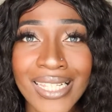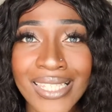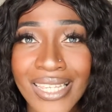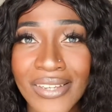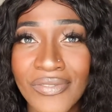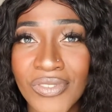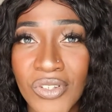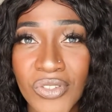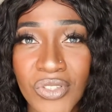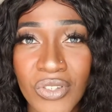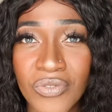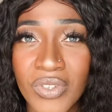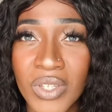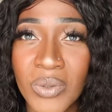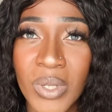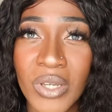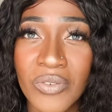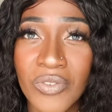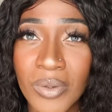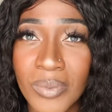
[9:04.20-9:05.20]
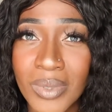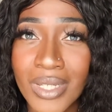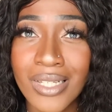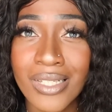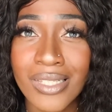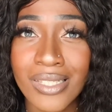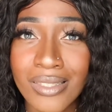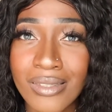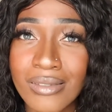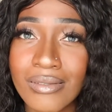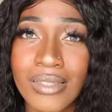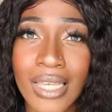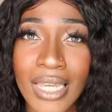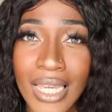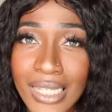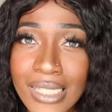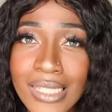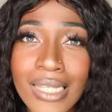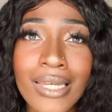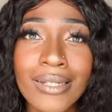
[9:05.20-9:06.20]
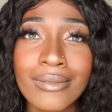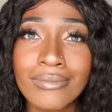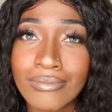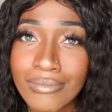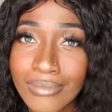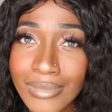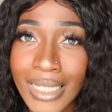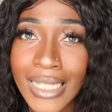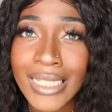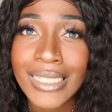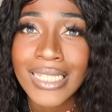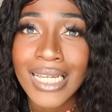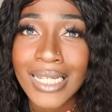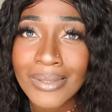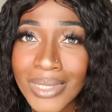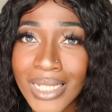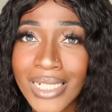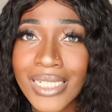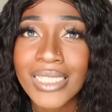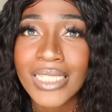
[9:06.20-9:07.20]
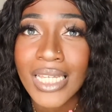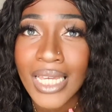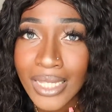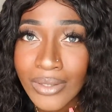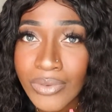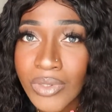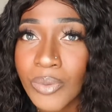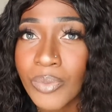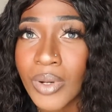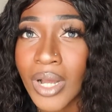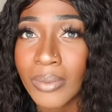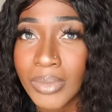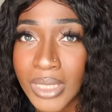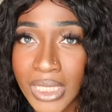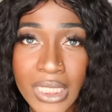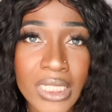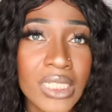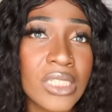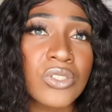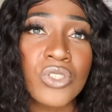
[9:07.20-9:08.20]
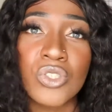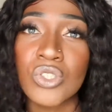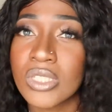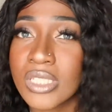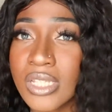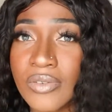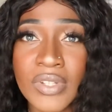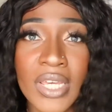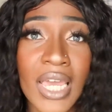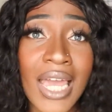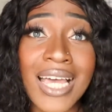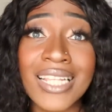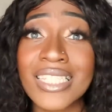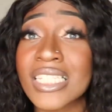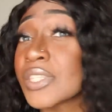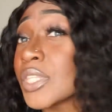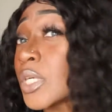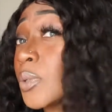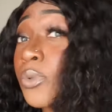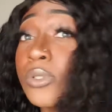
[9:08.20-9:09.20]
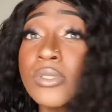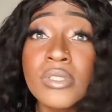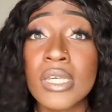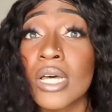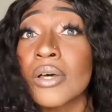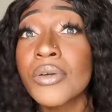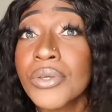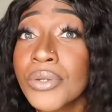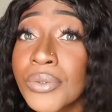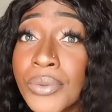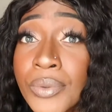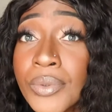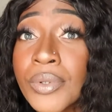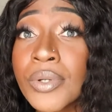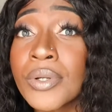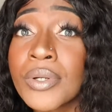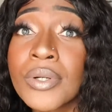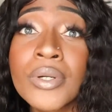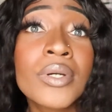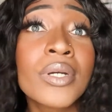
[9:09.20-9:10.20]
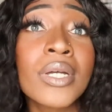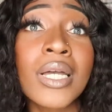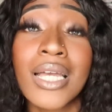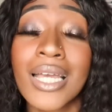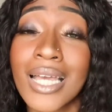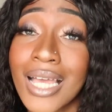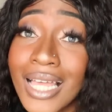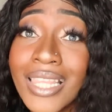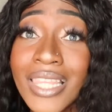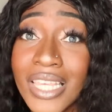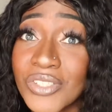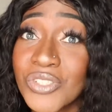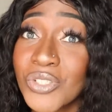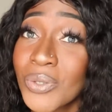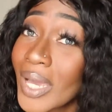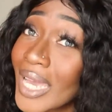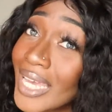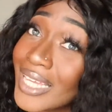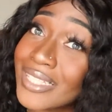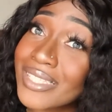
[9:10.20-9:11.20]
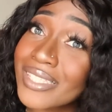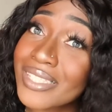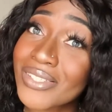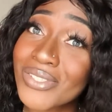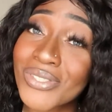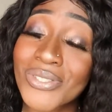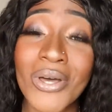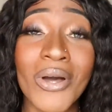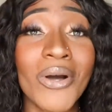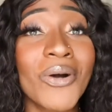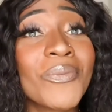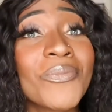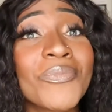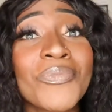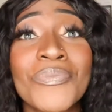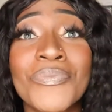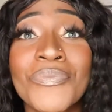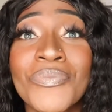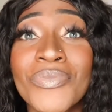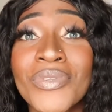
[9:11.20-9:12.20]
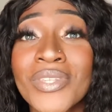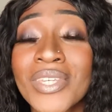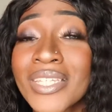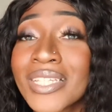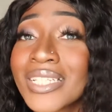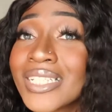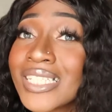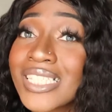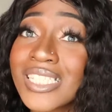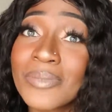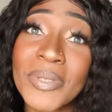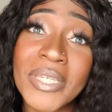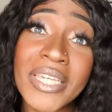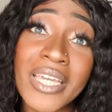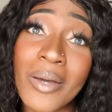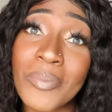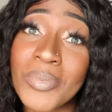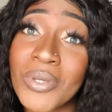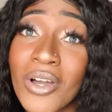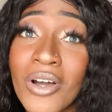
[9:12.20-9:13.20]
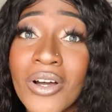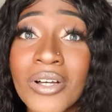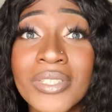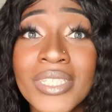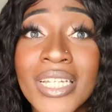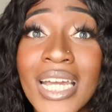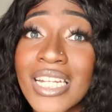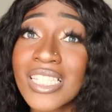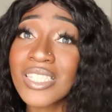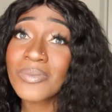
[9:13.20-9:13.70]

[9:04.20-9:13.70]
if there's a fee waiver, because like I said, 8 times out of 10 there probably is. You just have to ask, and they won't tell you unless you ask. So speak up, y'all. You gotta